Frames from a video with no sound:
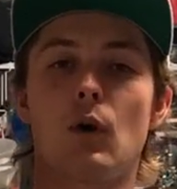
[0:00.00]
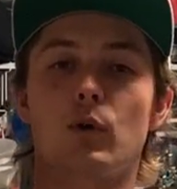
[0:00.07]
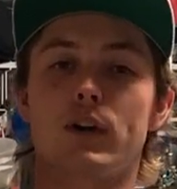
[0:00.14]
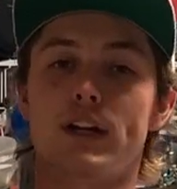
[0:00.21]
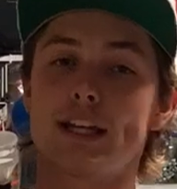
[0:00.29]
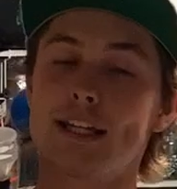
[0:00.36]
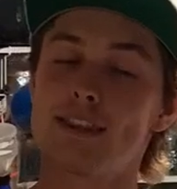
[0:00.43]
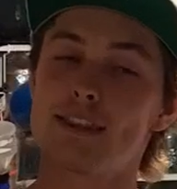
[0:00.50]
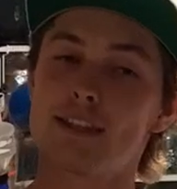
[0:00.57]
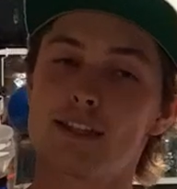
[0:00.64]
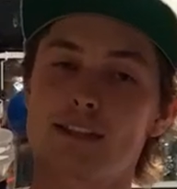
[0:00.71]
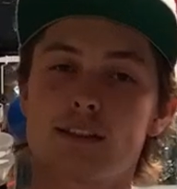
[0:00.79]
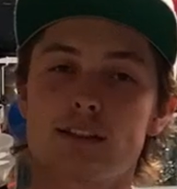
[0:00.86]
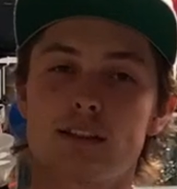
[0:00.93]
we're gonna end
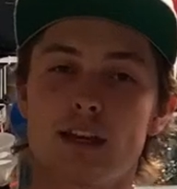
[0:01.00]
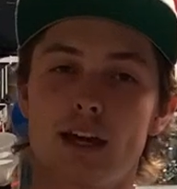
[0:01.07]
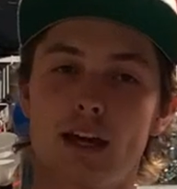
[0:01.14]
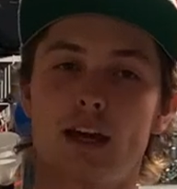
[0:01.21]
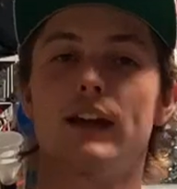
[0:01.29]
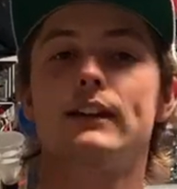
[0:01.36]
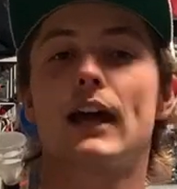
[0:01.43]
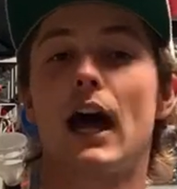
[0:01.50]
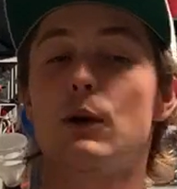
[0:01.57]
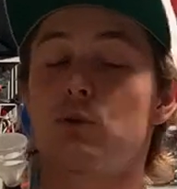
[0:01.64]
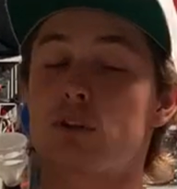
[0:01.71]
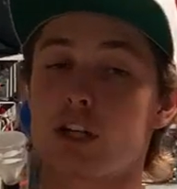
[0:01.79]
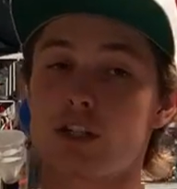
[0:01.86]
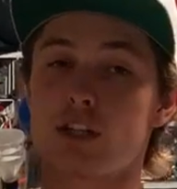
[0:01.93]
this, and I
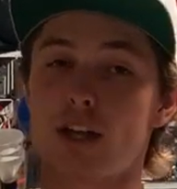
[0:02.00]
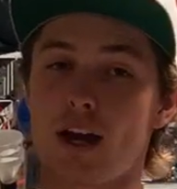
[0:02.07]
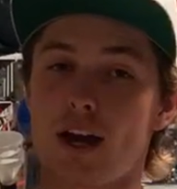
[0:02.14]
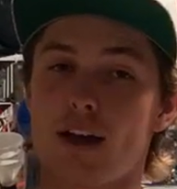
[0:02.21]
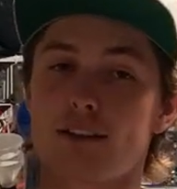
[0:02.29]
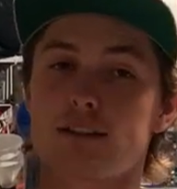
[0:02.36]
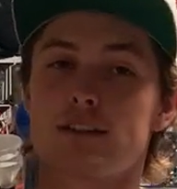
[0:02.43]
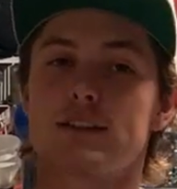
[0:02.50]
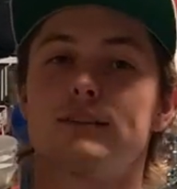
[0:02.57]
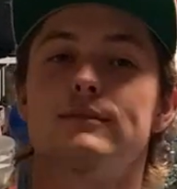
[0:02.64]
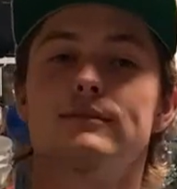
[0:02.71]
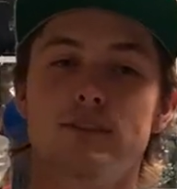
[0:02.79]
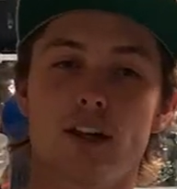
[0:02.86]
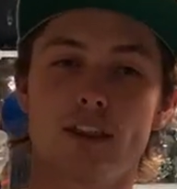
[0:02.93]
will catch you guys
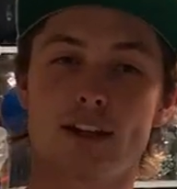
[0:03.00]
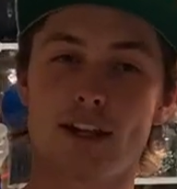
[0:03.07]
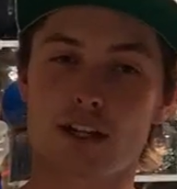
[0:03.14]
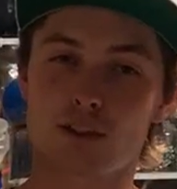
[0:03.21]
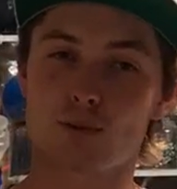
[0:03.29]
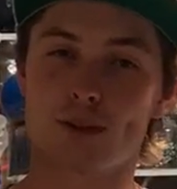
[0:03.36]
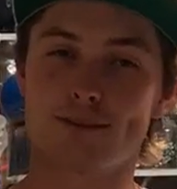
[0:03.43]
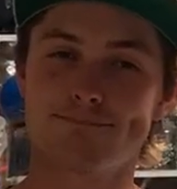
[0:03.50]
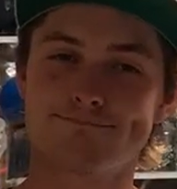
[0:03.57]
on the next one.